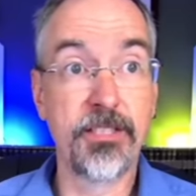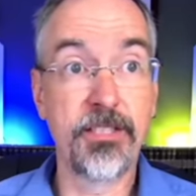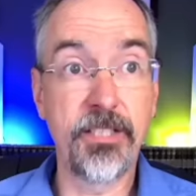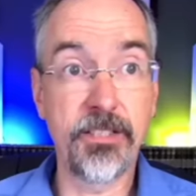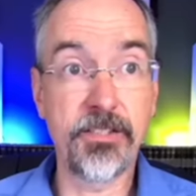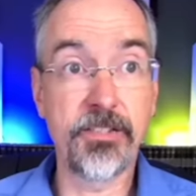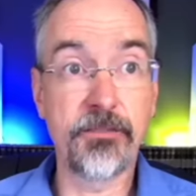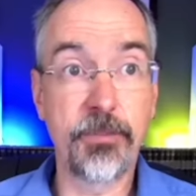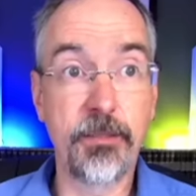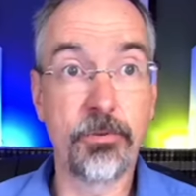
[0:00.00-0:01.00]
Dozens of
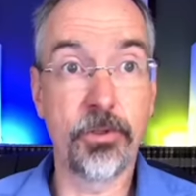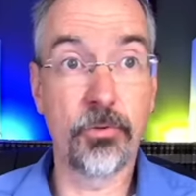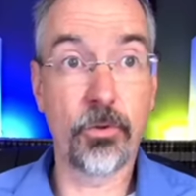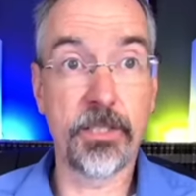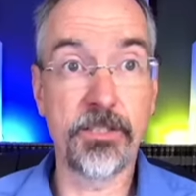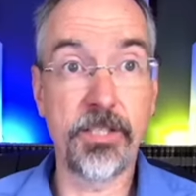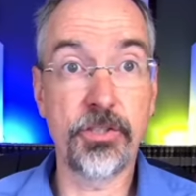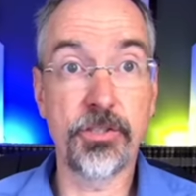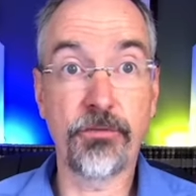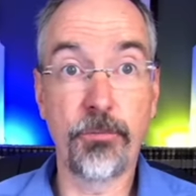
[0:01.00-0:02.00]
people and
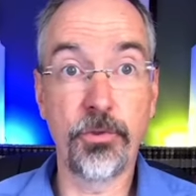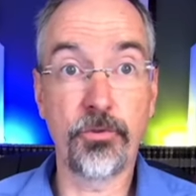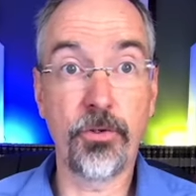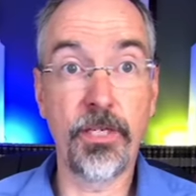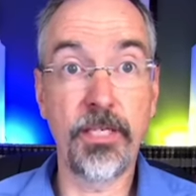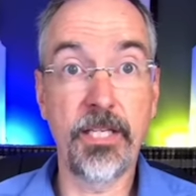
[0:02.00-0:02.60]
organizations from Ukraine